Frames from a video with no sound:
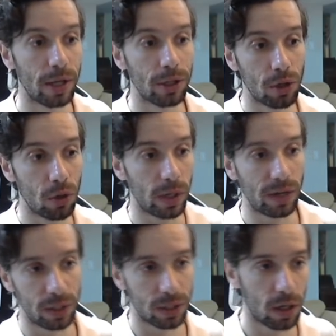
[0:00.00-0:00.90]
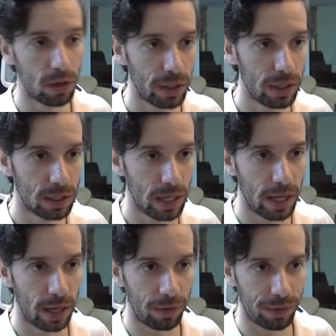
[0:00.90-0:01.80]
So what I've discovered is
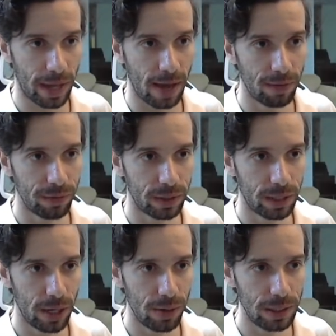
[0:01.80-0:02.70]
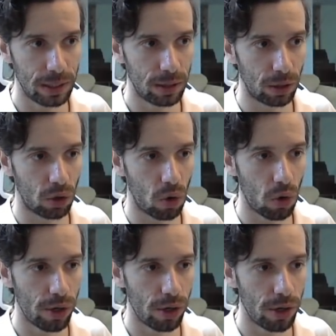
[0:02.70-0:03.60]
if they have carries in the
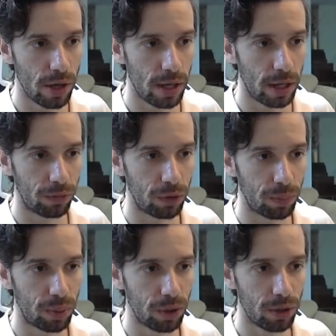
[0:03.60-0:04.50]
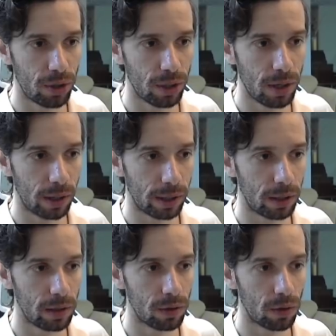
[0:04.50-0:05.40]
corner, if you put your Urgot
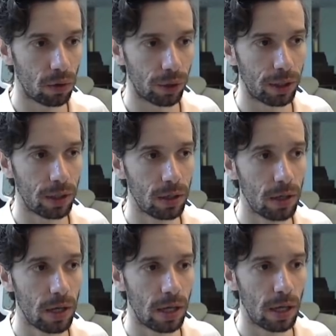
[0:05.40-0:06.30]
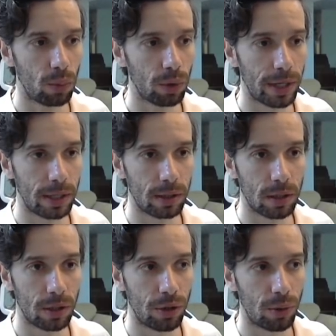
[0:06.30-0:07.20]
here or here, it will hit
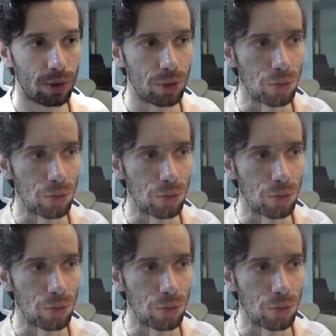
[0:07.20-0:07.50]
those